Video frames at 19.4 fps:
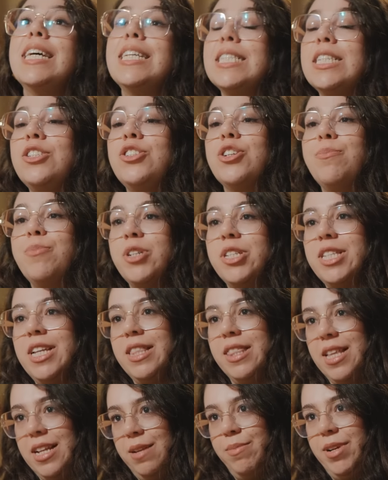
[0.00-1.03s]
doesn't
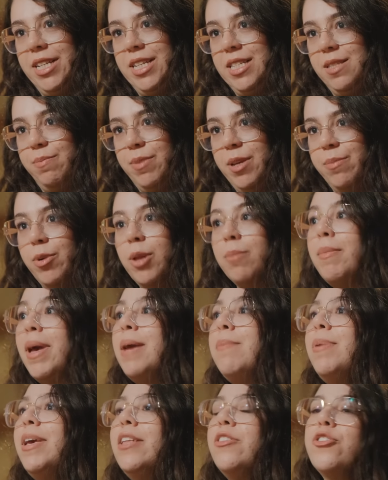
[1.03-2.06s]
represent the Lebanese people.
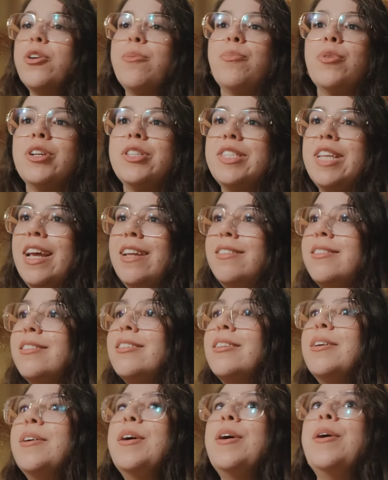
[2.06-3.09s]
Maybe it represents